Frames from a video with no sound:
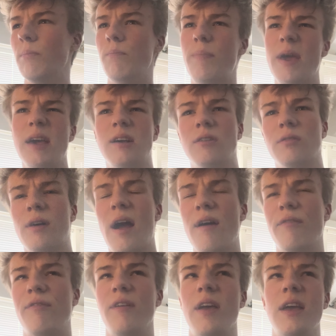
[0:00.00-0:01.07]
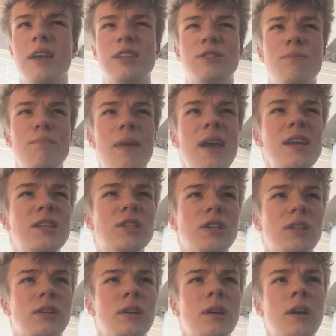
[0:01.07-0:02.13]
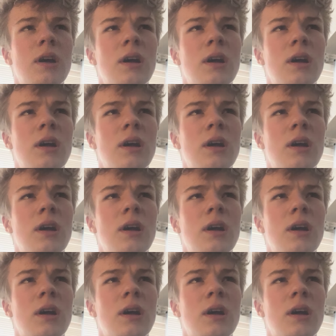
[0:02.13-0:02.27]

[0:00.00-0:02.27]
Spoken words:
big graphics, major